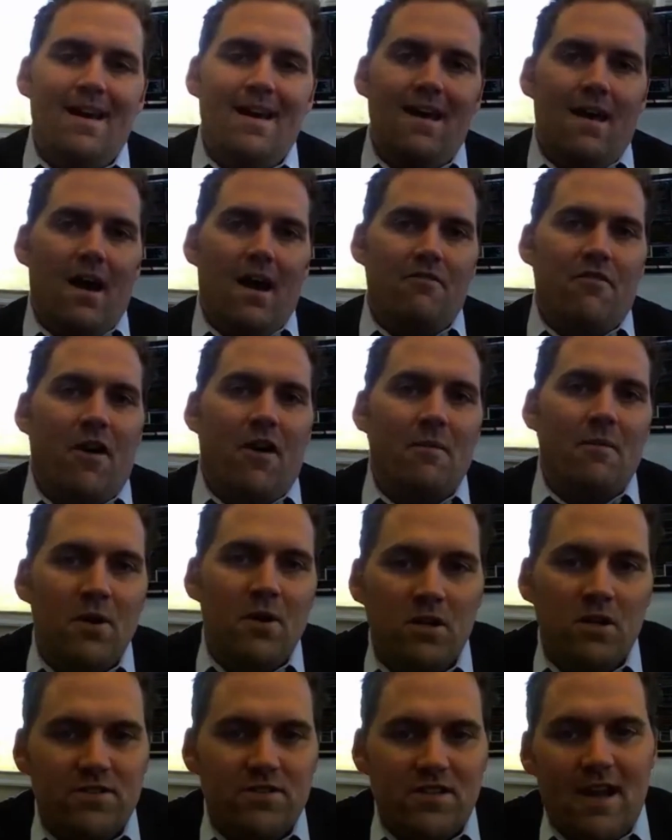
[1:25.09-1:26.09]
if I'm going
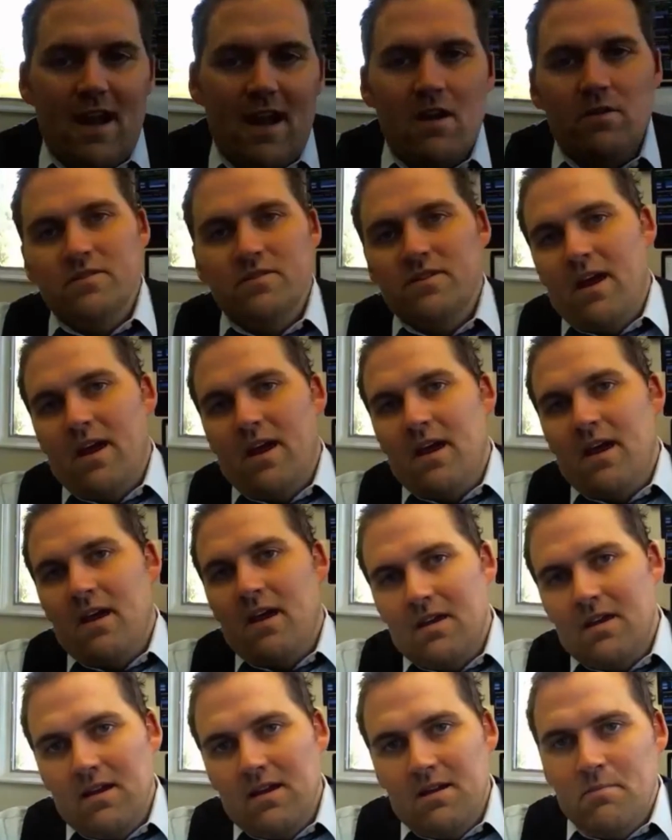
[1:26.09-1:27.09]
to set out and say
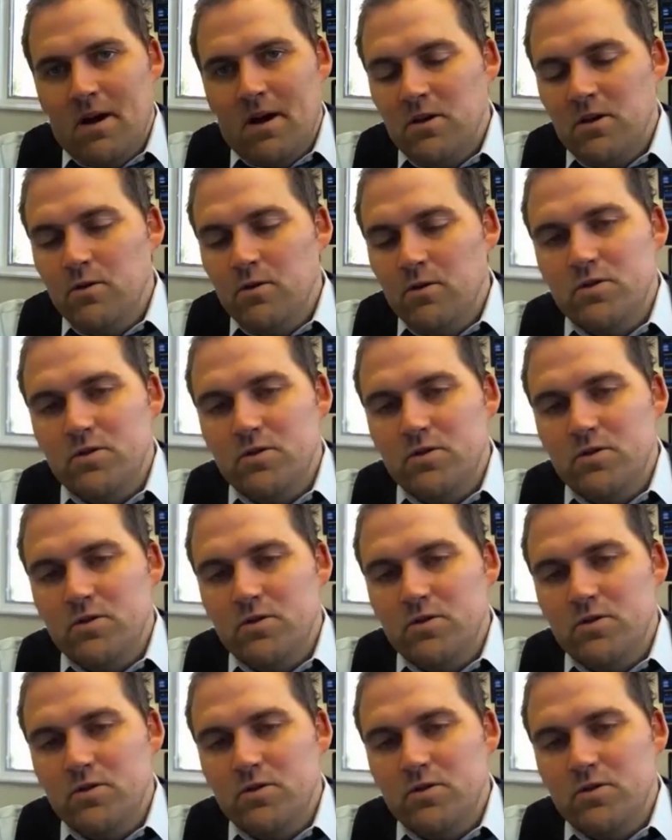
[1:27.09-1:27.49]
in my use